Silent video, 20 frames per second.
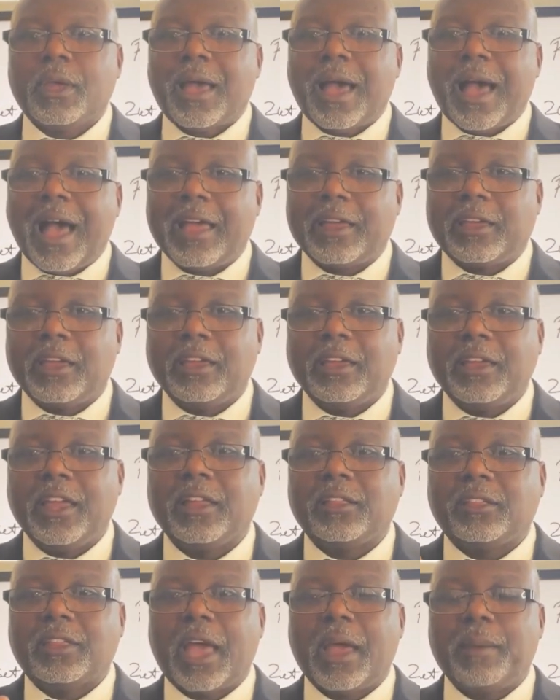I can
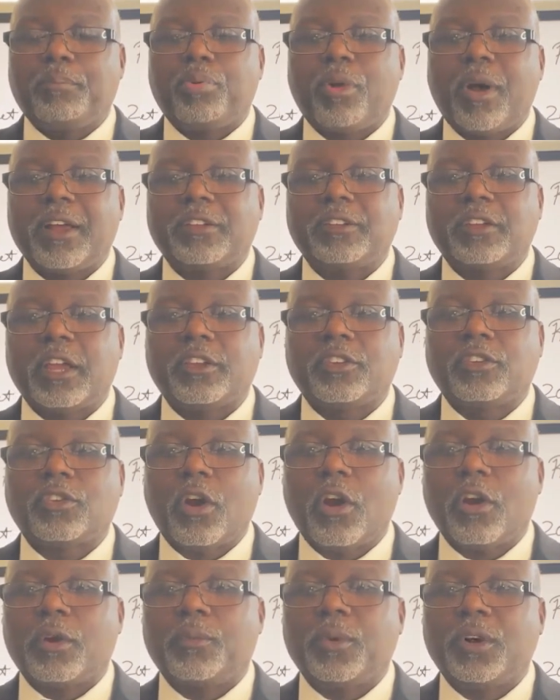get that process
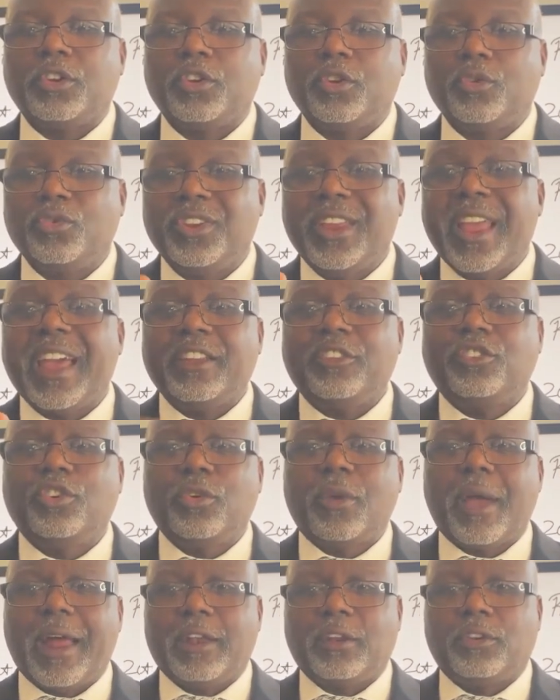started with you. Yes,
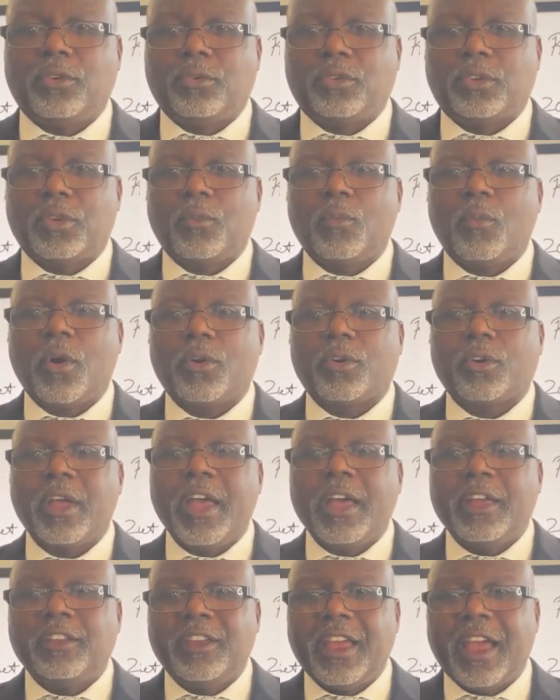you got to do some work.
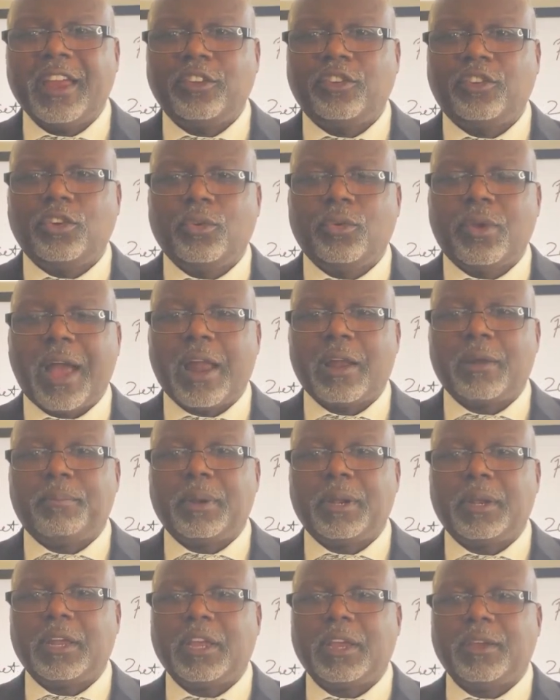Yes, you got to
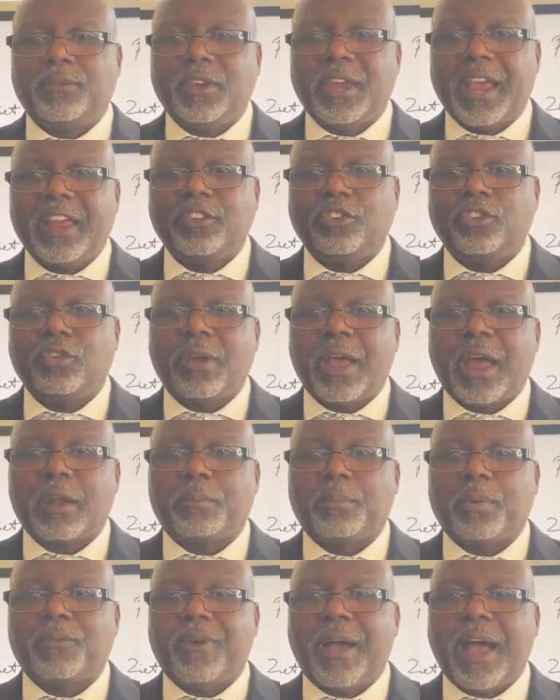believe. Yes, you got to
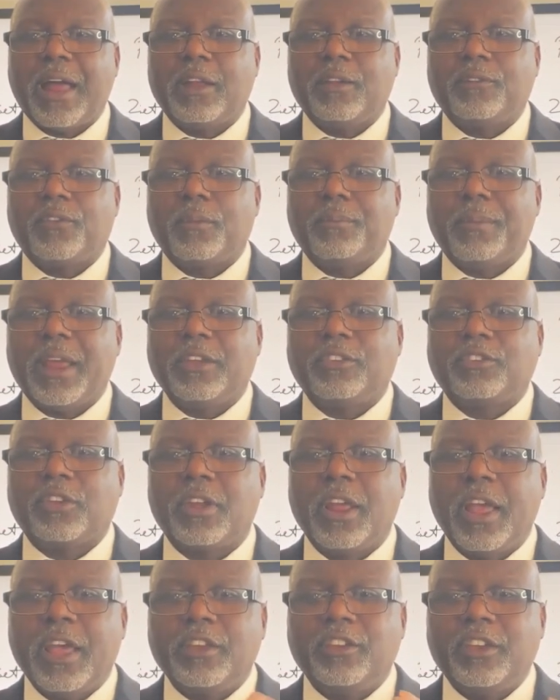provide
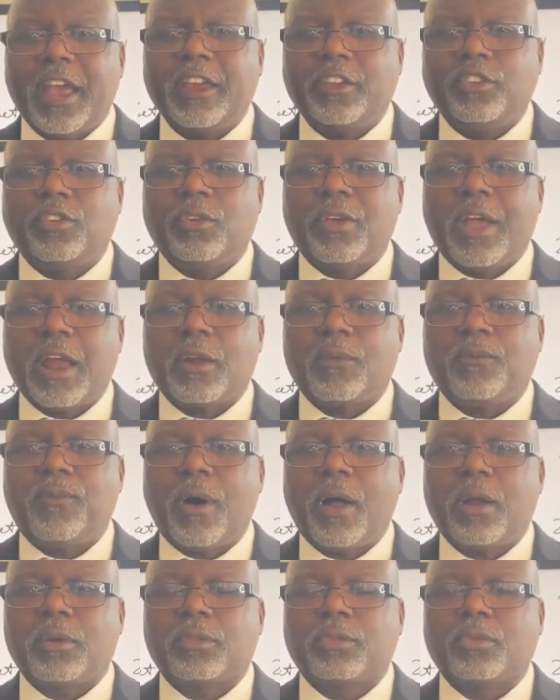information. Yes, you got to
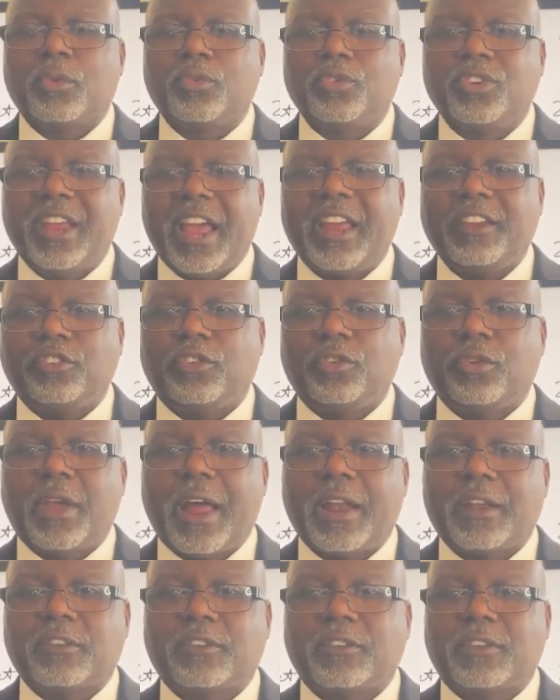follow through. Yes, you
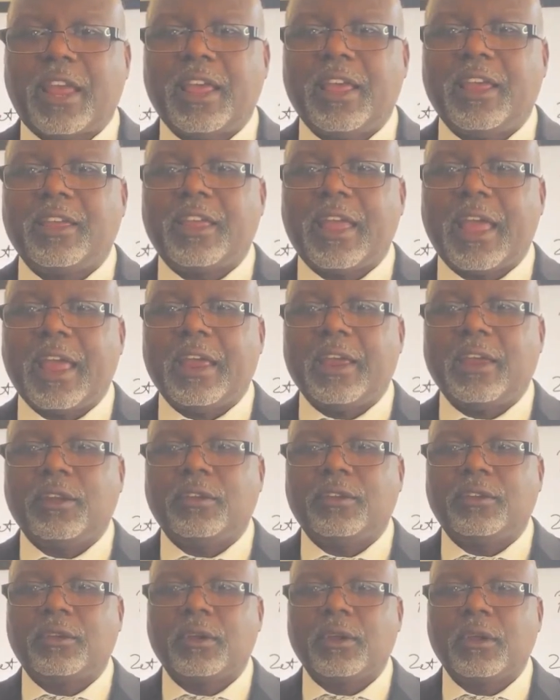got to stay
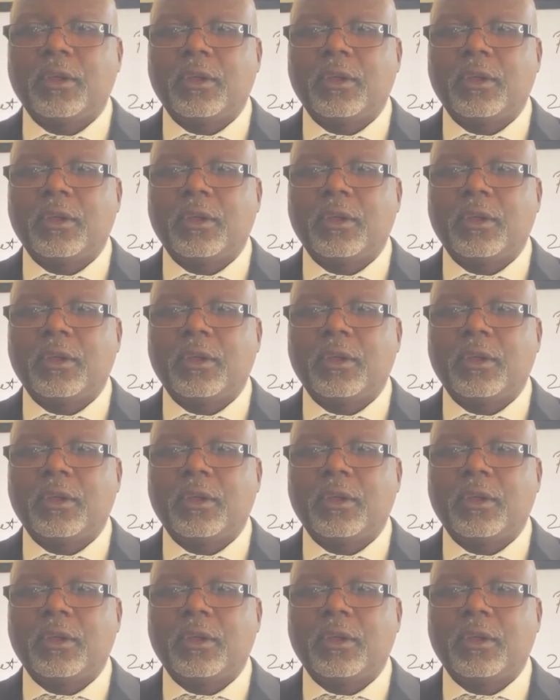engaged.